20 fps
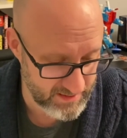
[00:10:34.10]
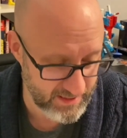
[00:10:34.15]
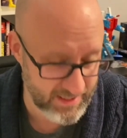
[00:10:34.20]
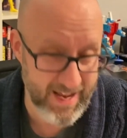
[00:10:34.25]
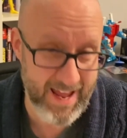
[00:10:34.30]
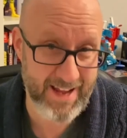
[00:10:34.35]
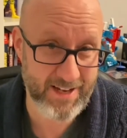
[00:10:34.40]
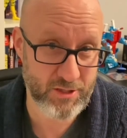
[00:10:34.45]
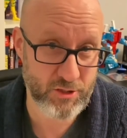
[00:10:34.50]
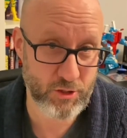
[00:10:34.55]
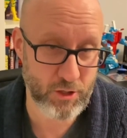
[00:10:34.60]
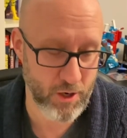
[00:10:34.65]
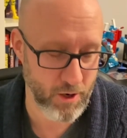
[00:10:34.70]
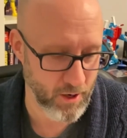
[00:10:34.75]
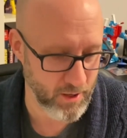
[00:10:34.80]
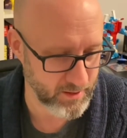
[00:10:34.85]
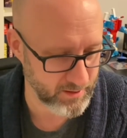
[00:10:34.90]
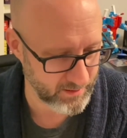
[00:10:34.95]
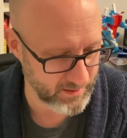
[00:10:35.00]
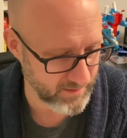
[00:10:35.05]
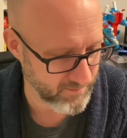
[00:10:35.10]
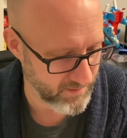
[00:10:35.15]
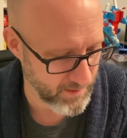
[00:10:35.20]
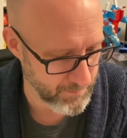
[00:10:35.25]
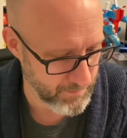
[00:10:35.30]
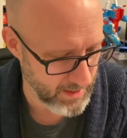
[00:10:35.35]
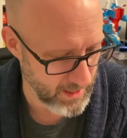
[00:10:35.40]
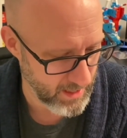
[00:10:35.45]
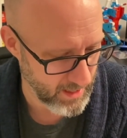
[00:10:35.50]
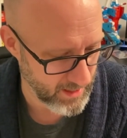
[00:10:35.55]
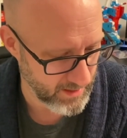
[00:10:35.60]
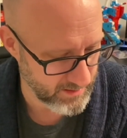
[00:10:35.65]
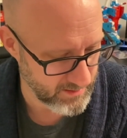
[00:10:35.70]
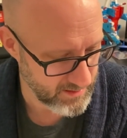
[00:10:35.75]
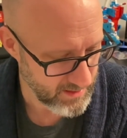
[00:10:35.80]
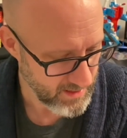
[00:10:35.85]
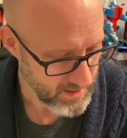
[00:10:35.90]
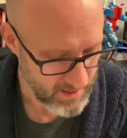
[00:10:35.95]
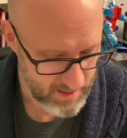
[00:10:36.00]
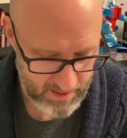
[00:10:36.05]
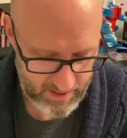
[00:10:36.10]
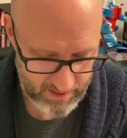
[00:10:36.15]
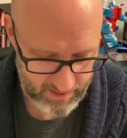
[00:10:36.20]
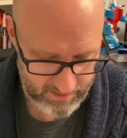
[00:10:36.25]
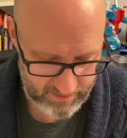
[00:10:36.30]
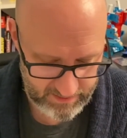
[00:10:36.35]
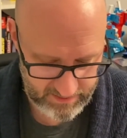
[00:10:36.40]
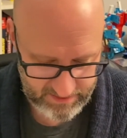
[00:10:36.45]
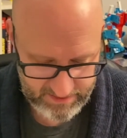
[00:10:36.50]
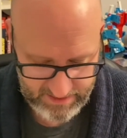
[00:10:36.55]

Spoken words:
it extra hard to leave them behind. These